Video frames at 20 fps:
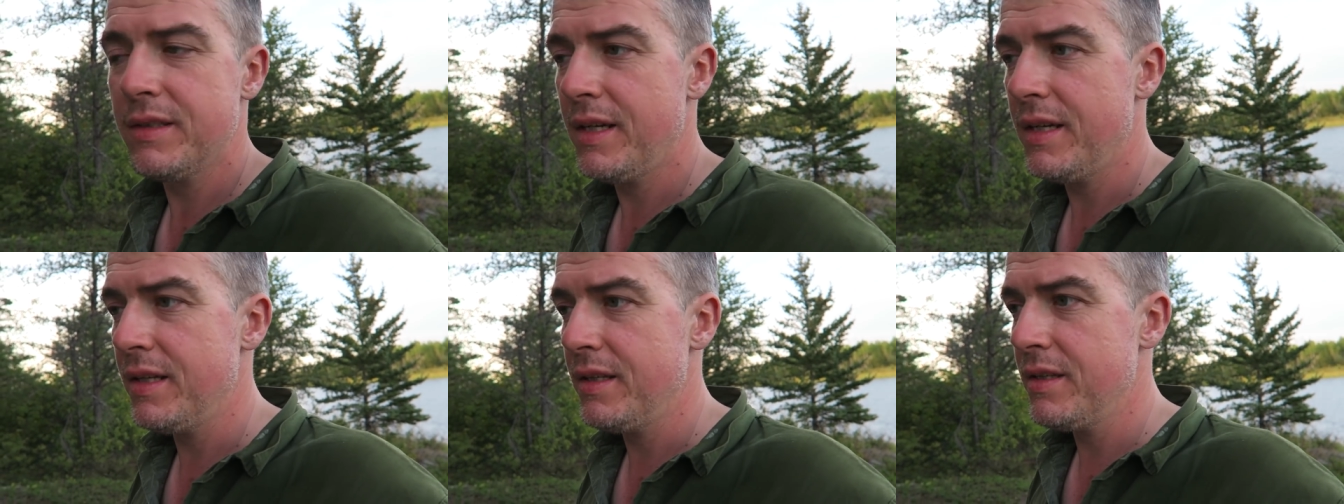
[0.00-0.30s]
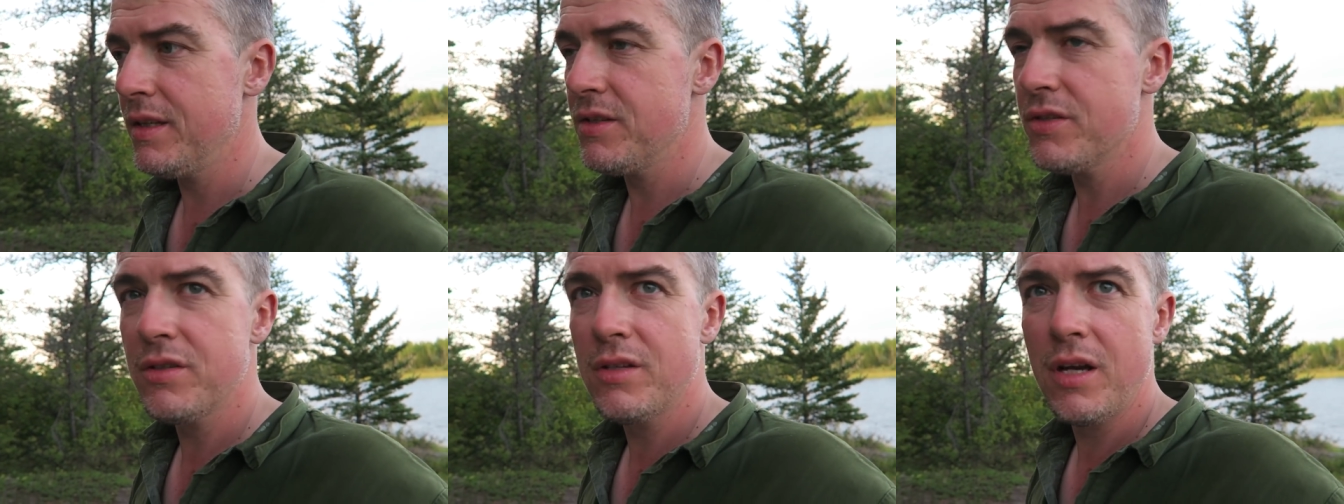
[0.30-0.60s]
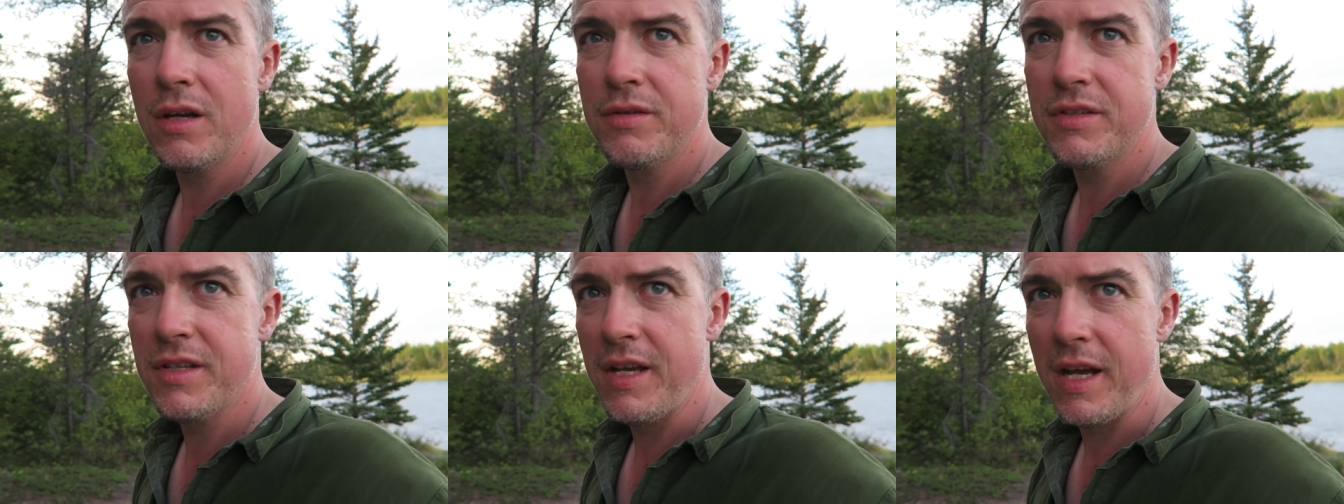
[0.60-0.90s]
and there's
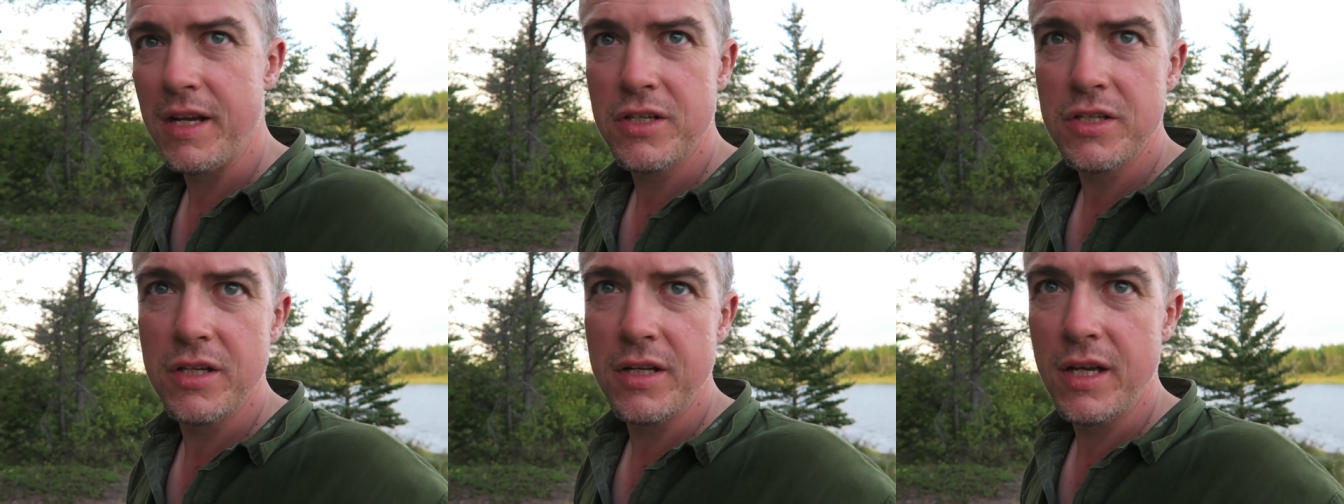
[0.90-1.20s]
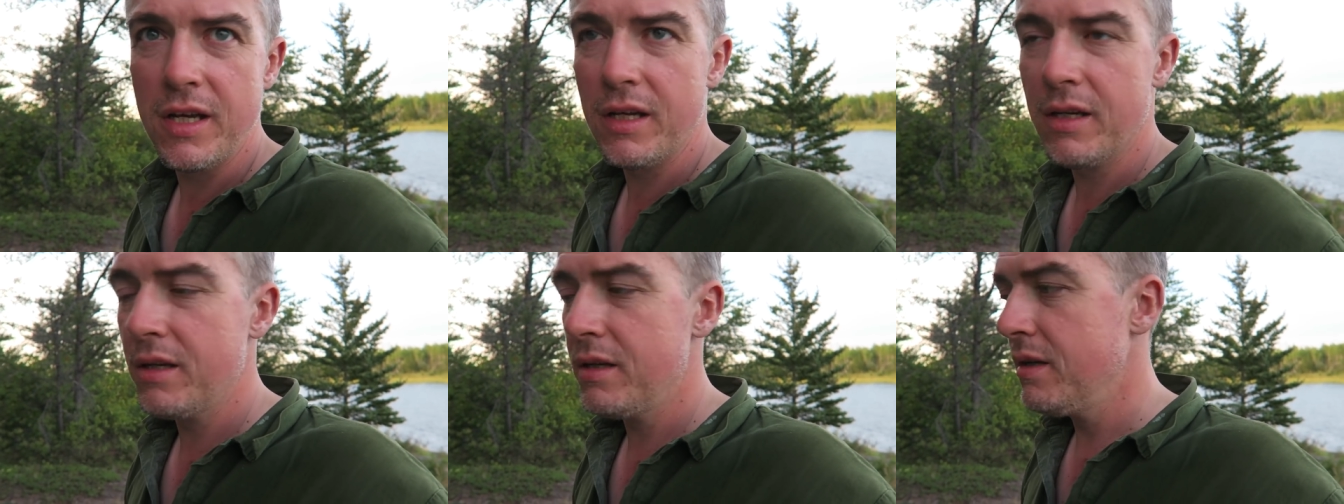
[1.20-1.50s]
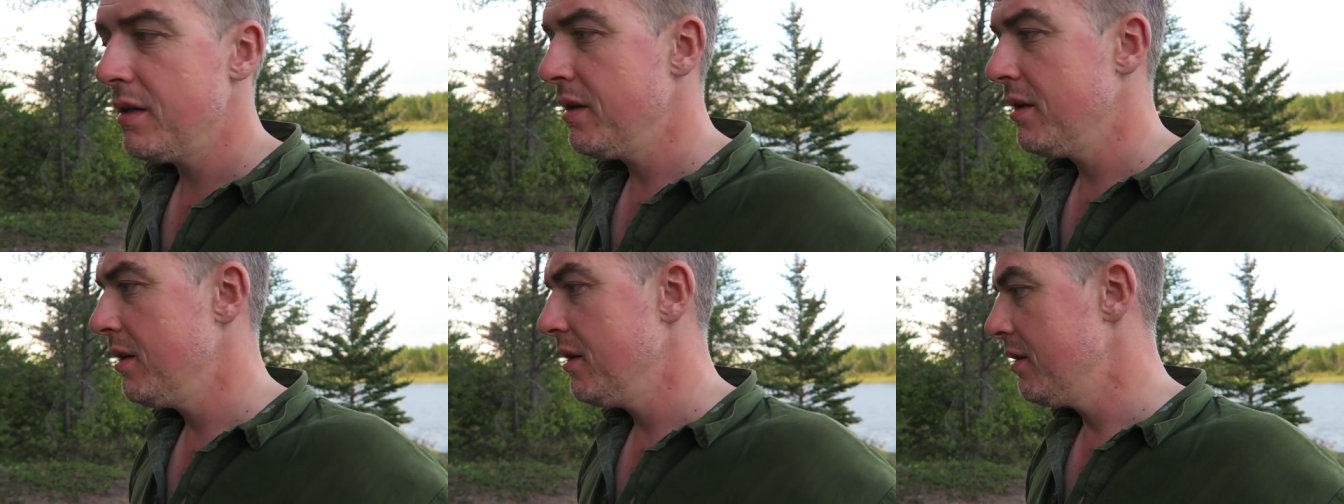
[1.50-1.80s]
no sectioning,
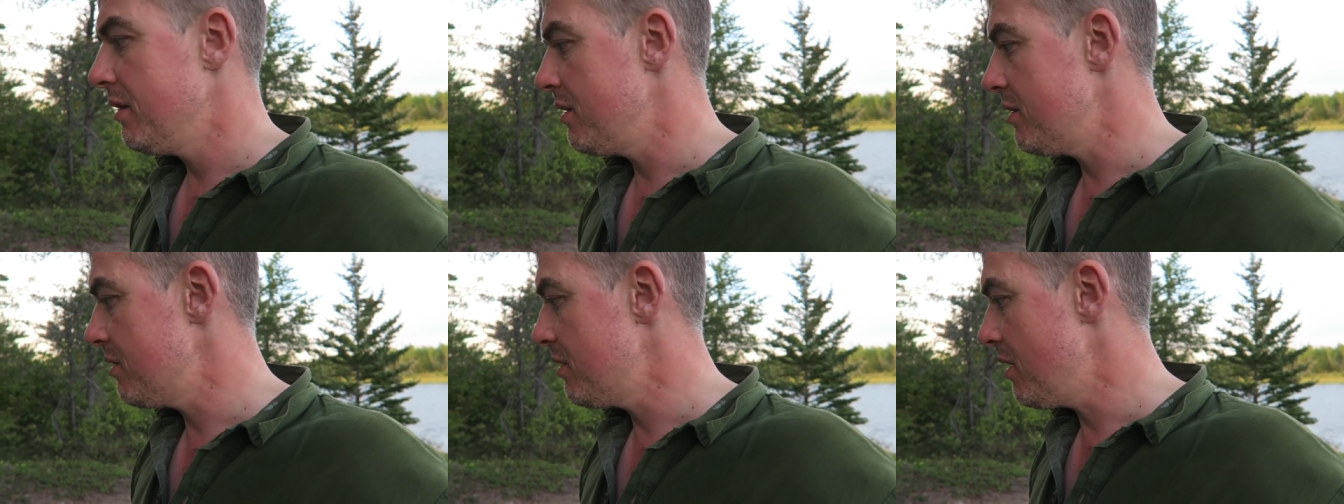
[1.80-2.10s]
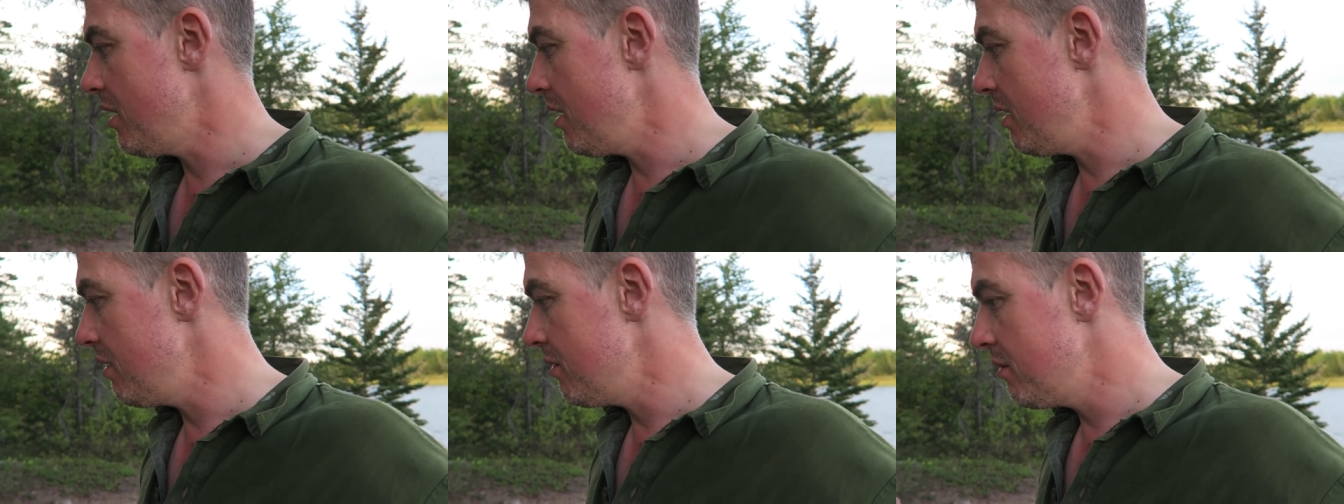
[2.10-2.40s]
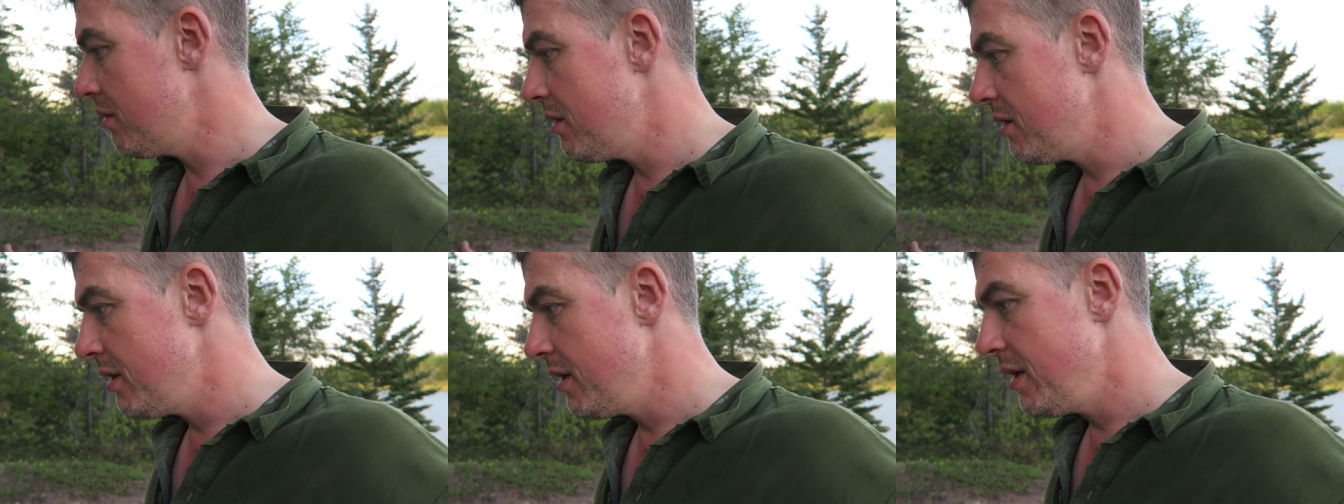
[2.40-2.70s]
there's
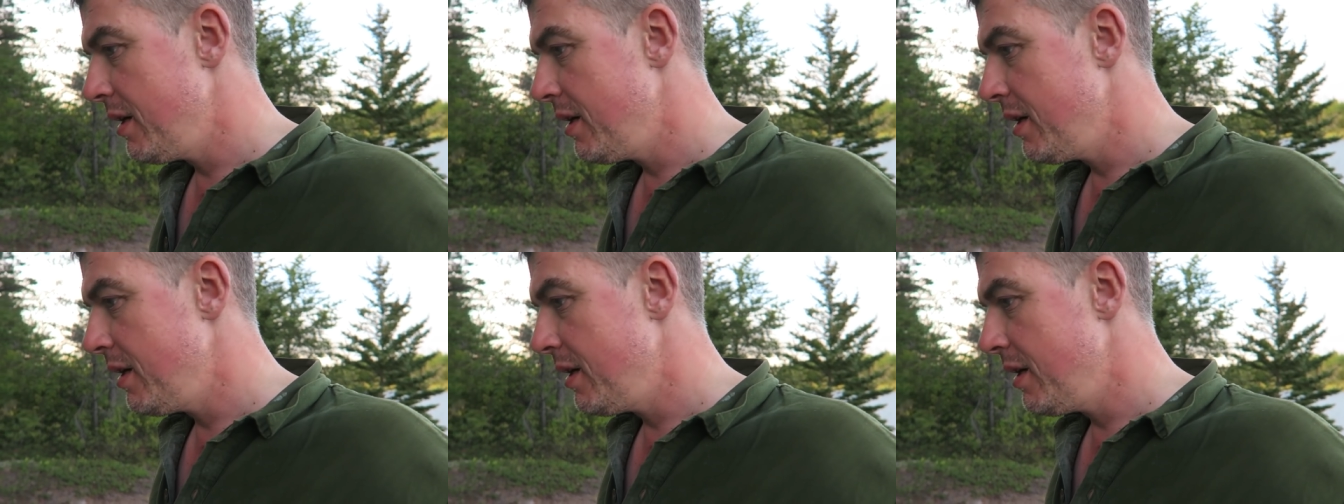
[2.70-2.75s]
no